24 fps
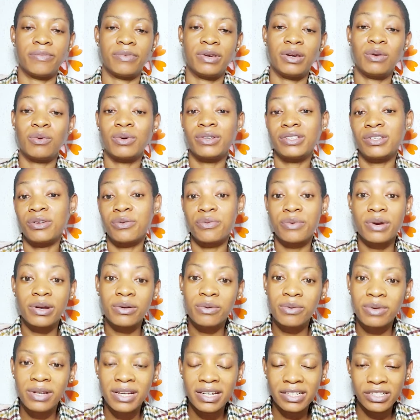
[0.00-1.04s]
It was a
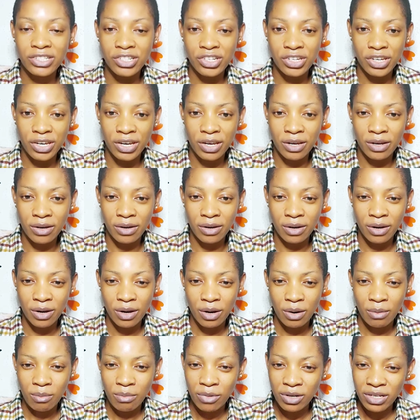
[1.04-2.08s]
regular chair,
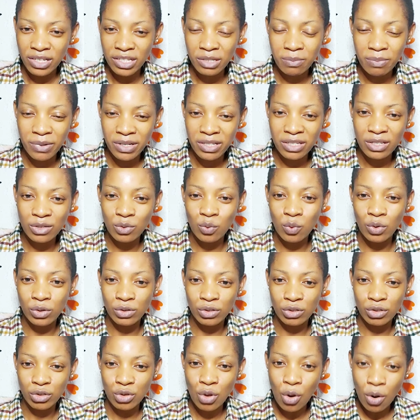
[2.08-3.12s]
but this person was
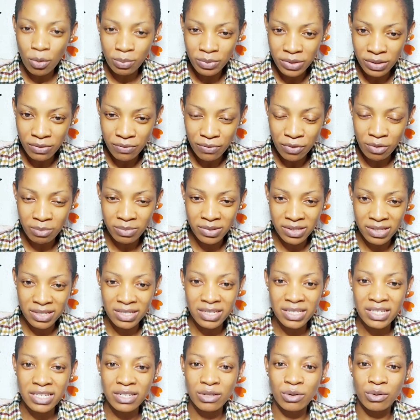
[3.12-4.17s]
stopped from
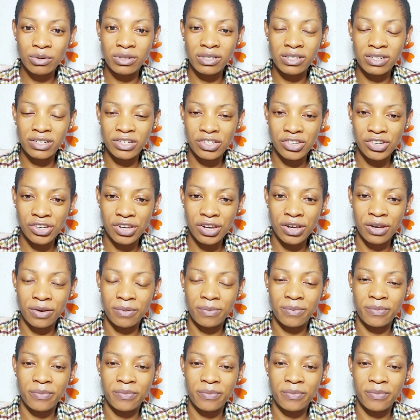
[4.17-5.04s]
sitting on the chair.